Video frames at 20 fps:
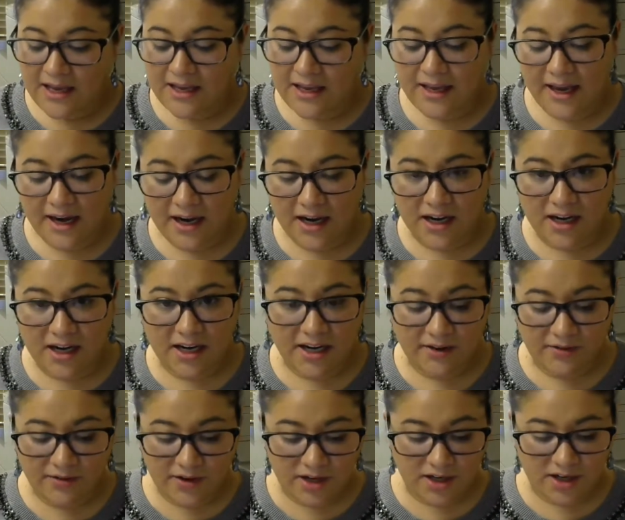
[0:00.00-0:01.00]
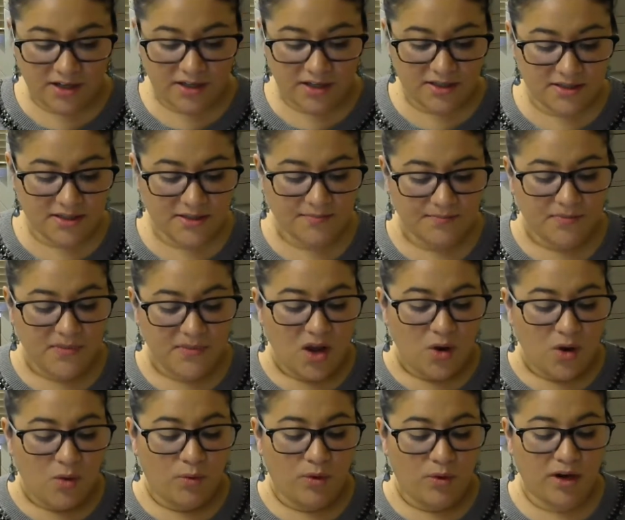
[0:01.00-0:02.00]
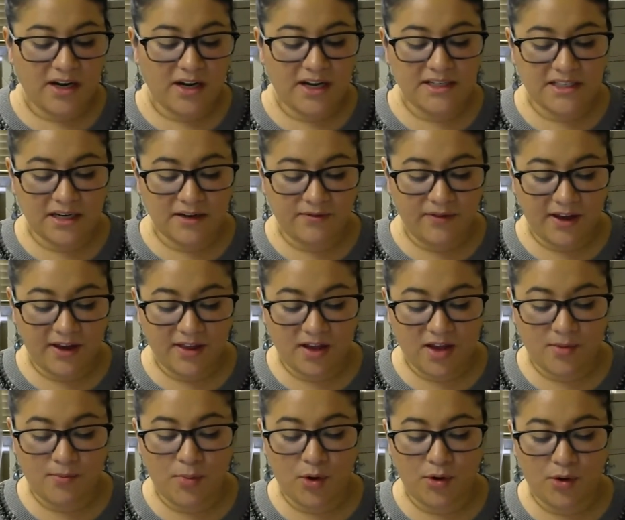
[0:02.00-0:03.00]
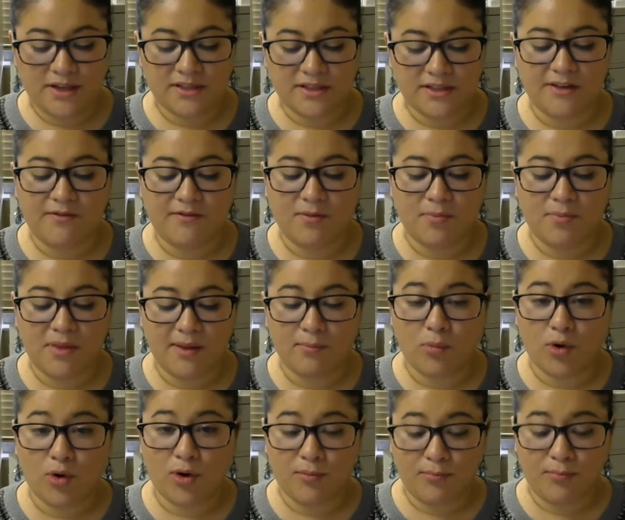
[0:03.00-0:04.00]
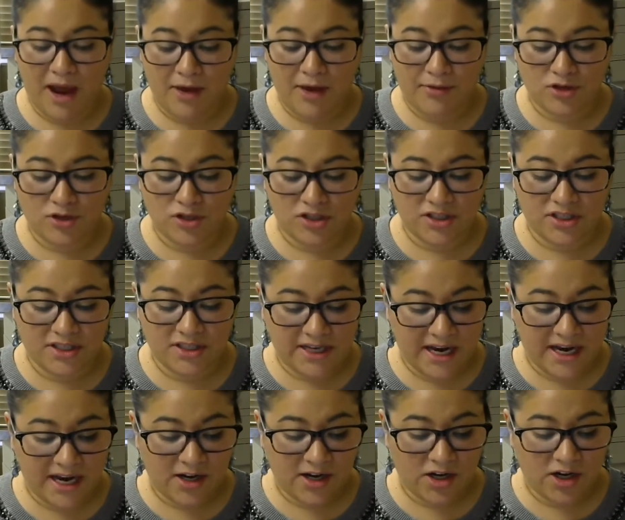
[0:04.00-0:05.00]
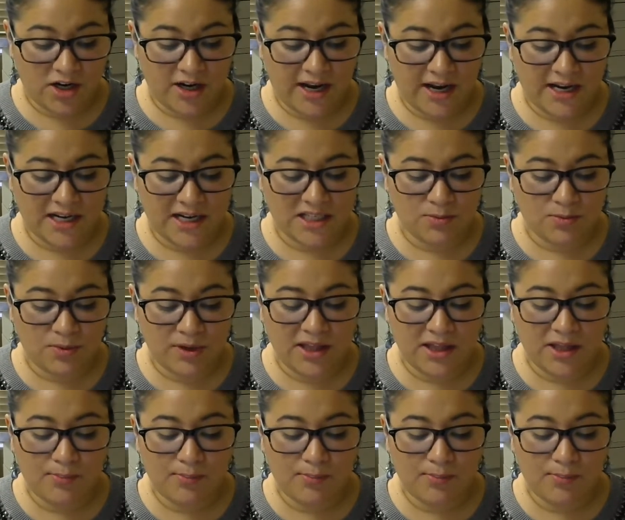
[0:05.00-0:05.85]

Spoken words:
caregivers. We're going to identify the components of a bloodborne pathogen standard and explain the